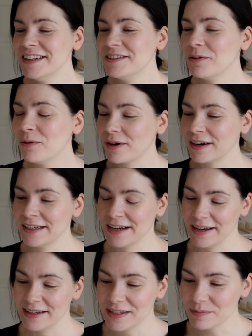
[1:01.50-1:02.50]
to
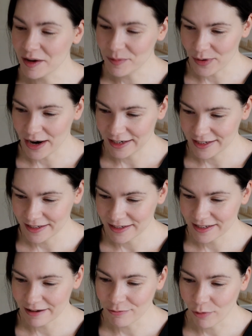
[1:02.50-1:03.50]
organize my practice in
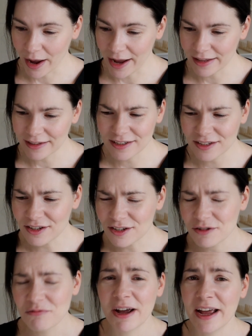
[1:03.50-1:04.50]
some way. It's
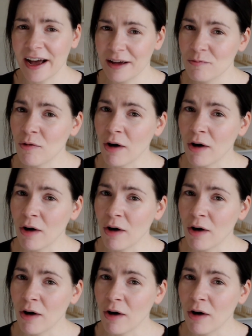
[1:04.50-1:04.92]
just the way I'm